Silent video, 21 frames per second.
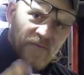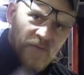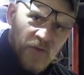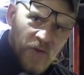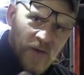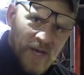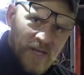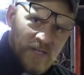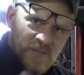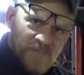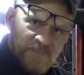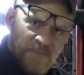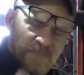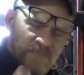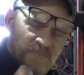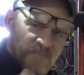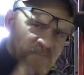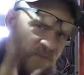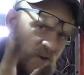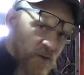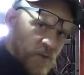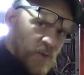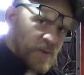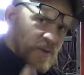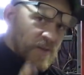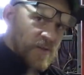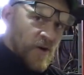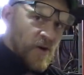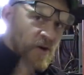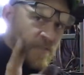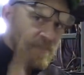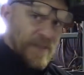For you guys following
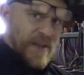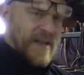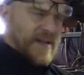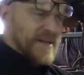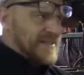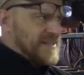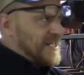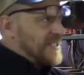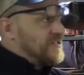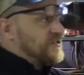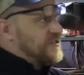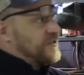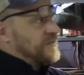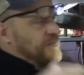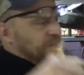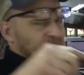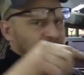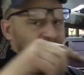along, paying attention,